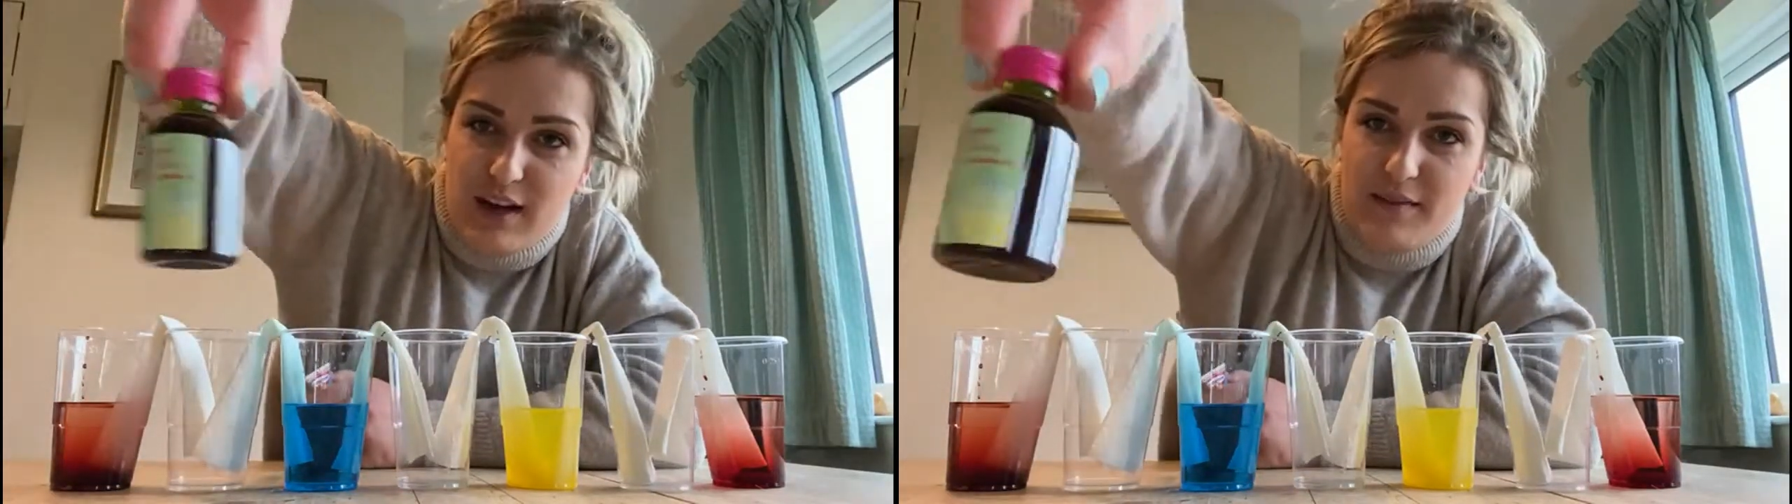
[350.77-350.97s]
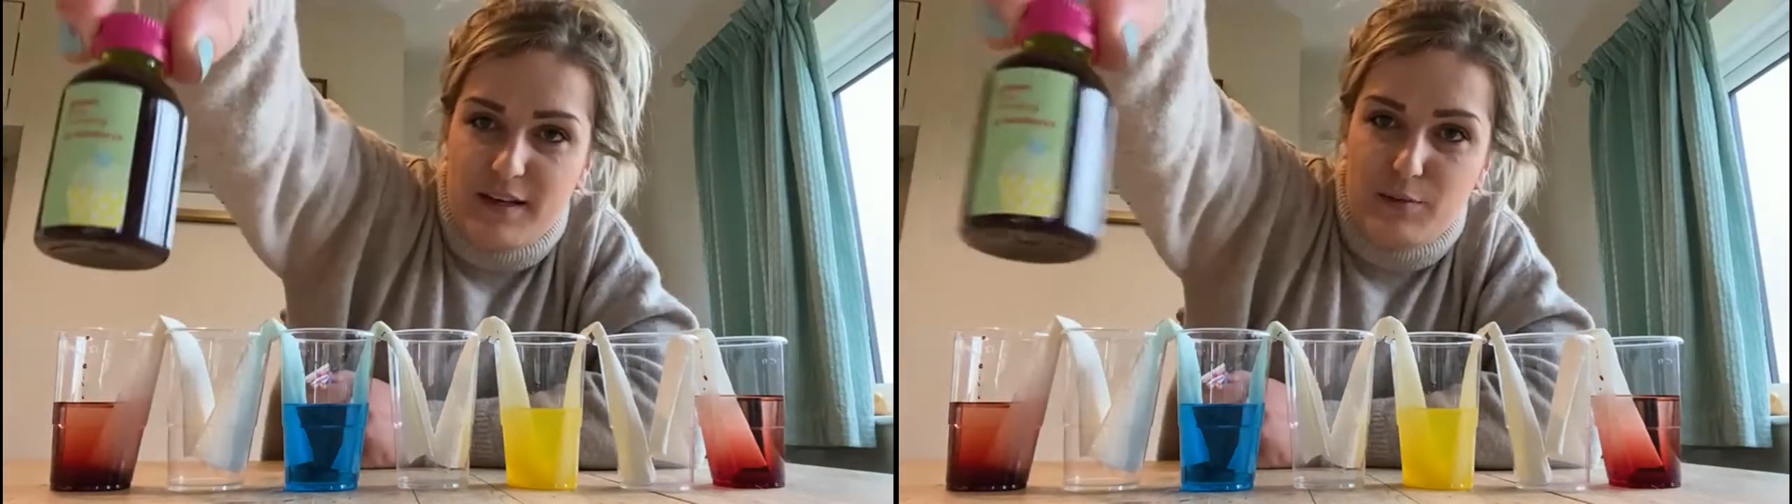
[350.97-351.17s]

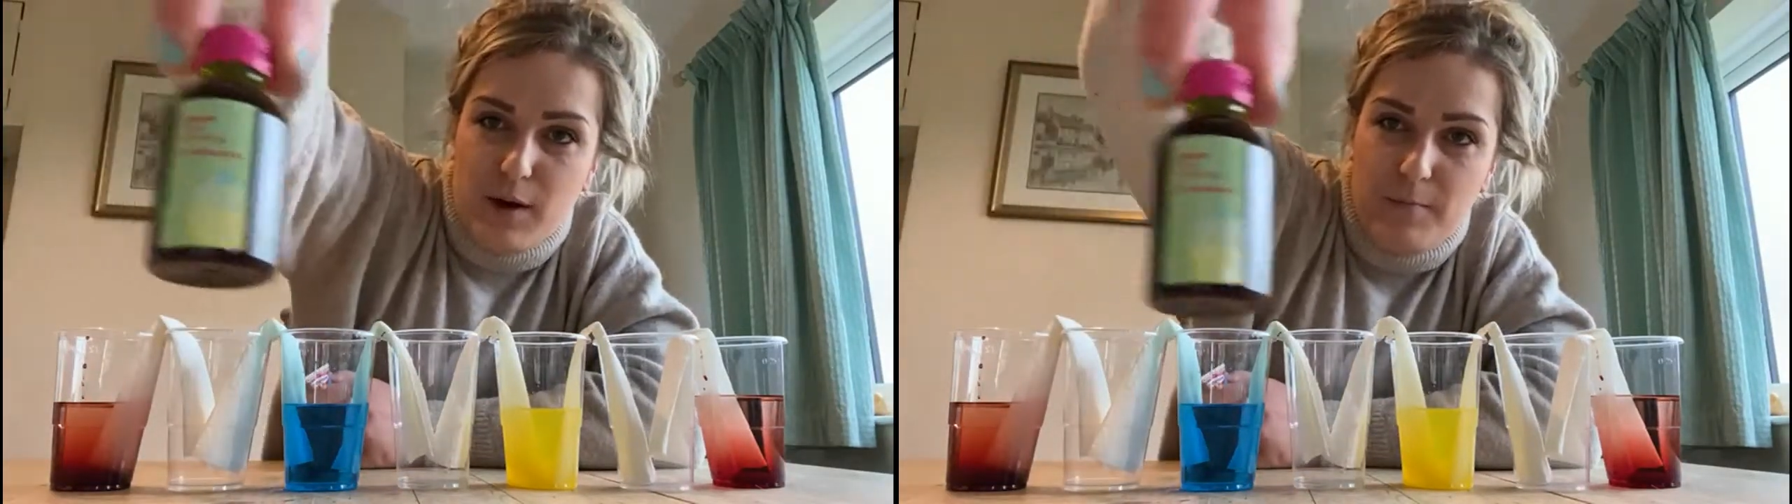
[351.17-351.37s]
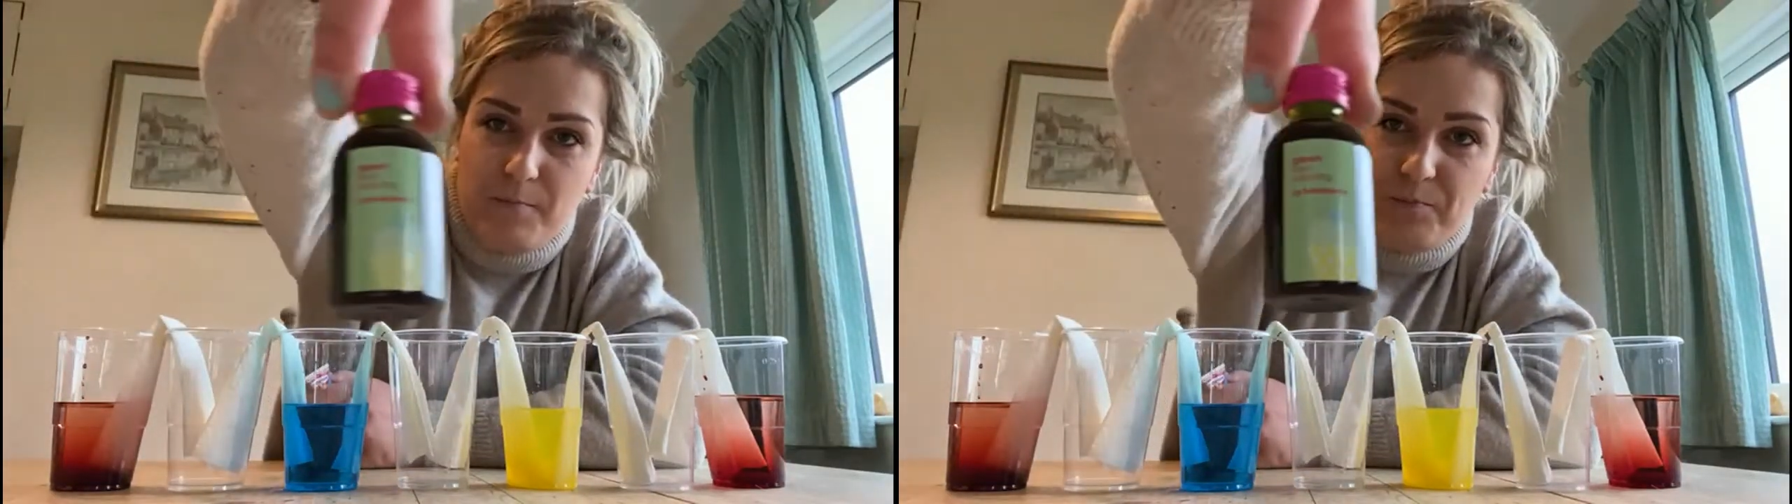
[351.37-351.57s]
like this
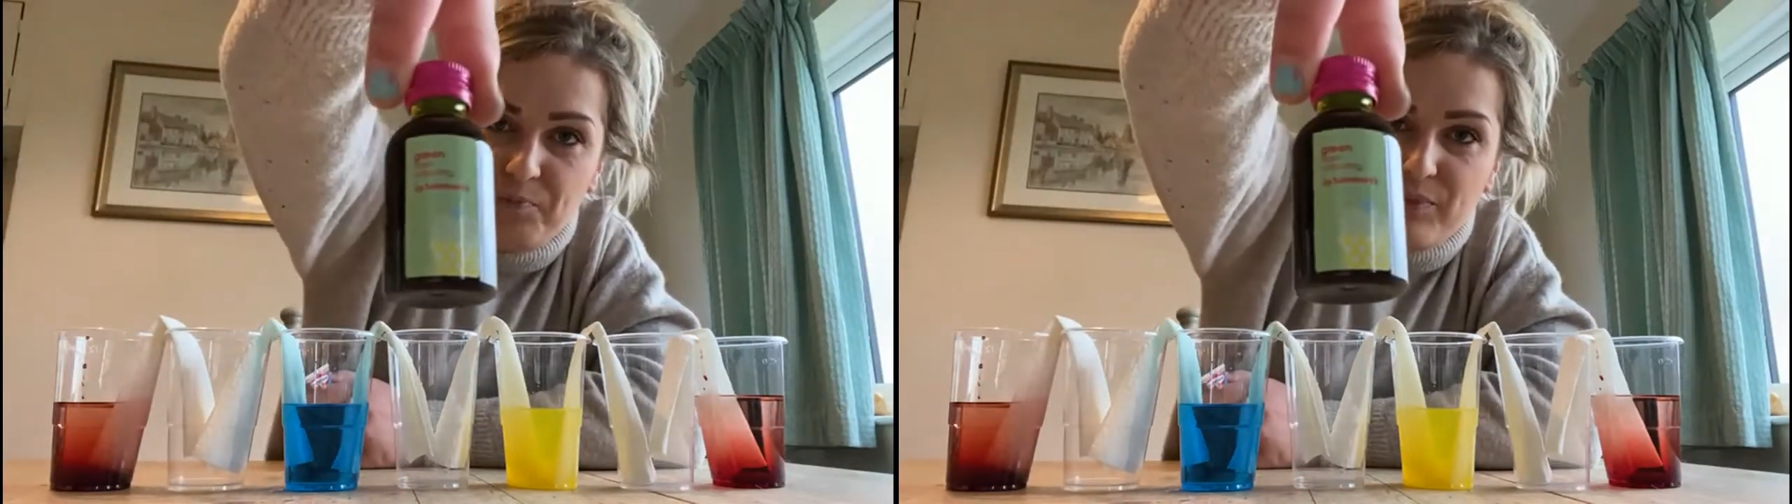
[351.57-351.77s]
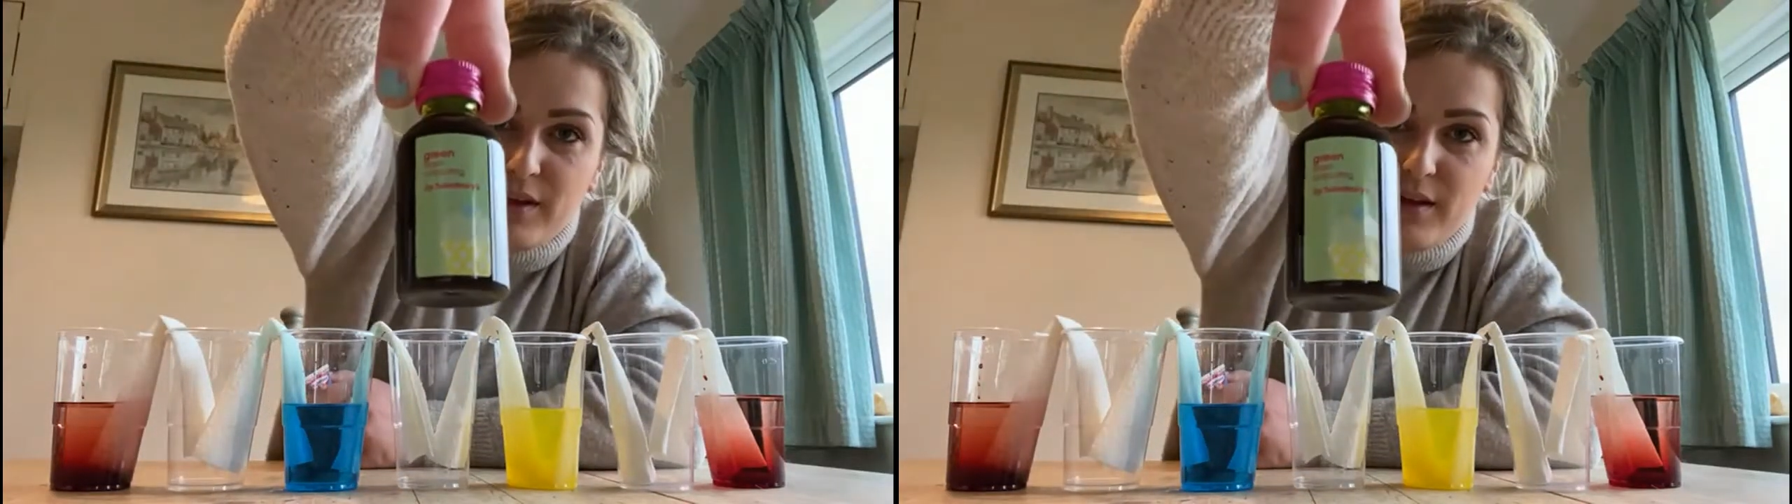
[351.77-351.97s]
one,
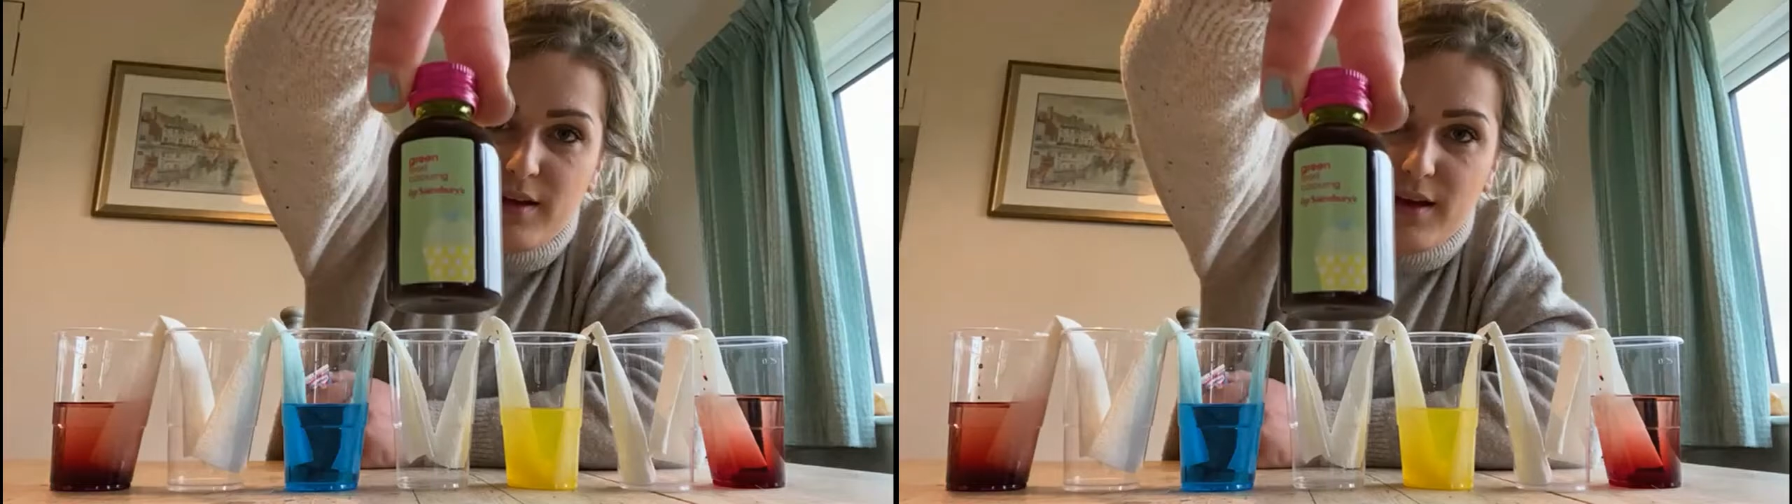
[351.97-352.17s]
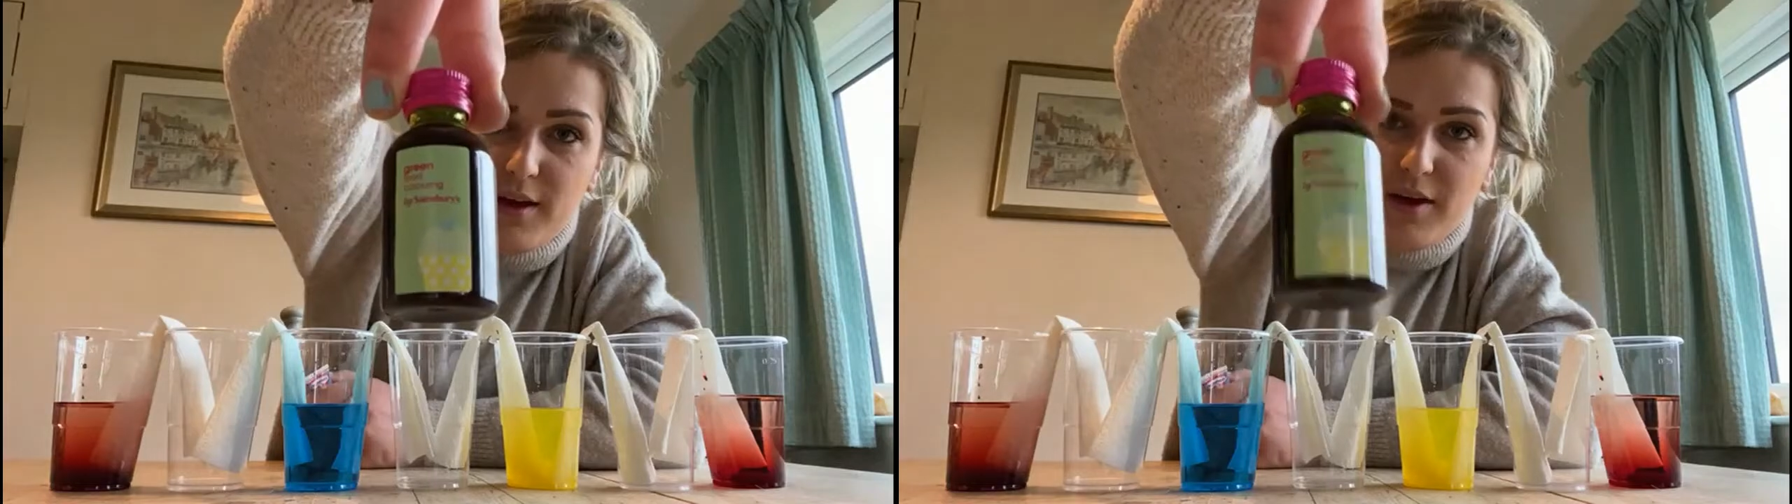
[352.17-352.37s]

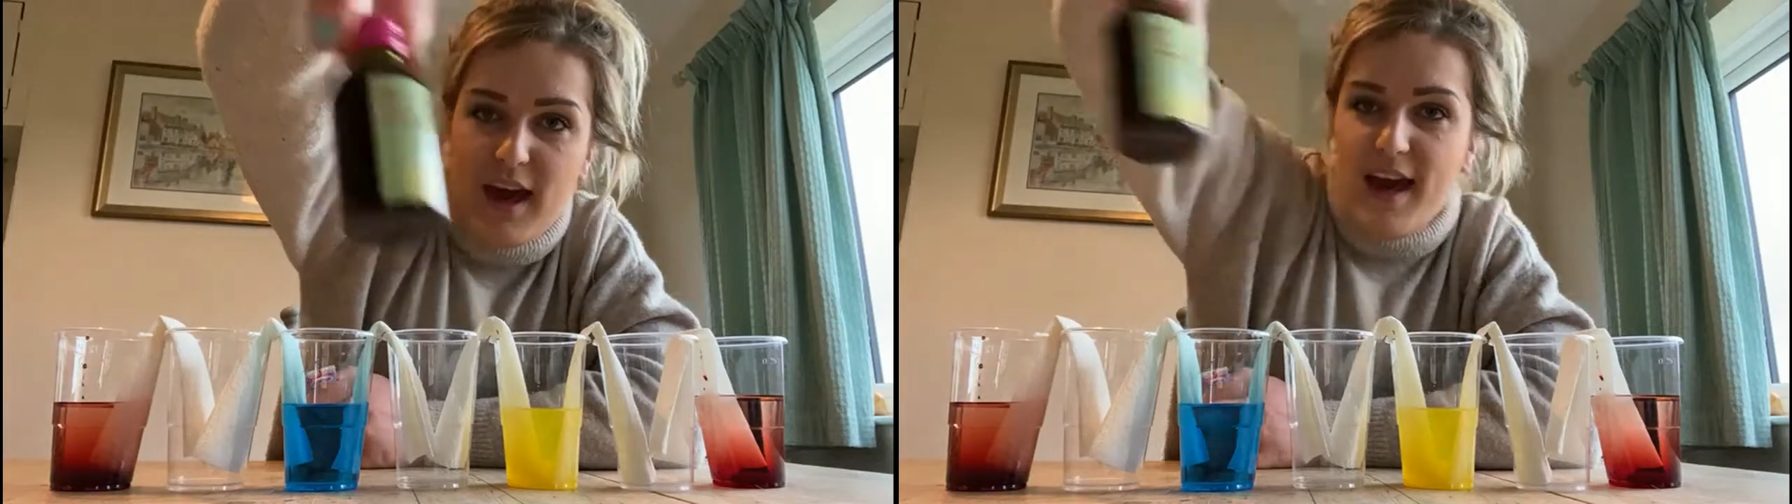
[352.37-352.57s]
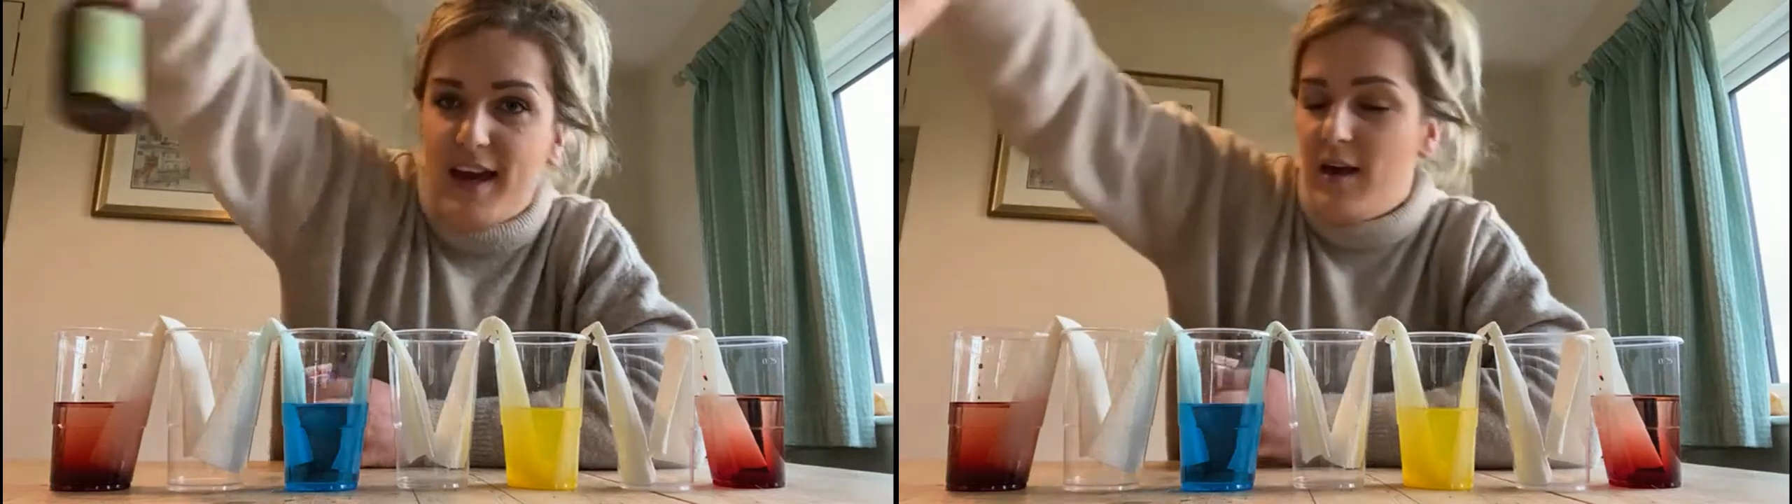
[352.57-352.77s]

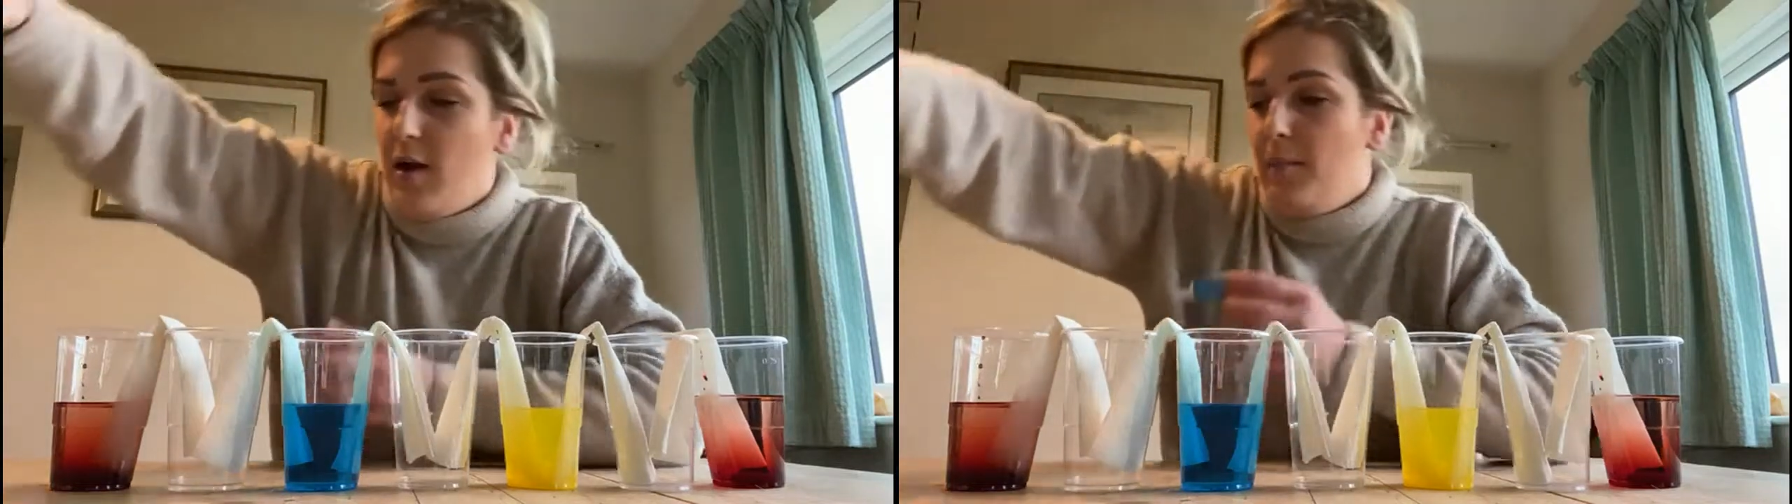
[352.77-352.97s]
okay?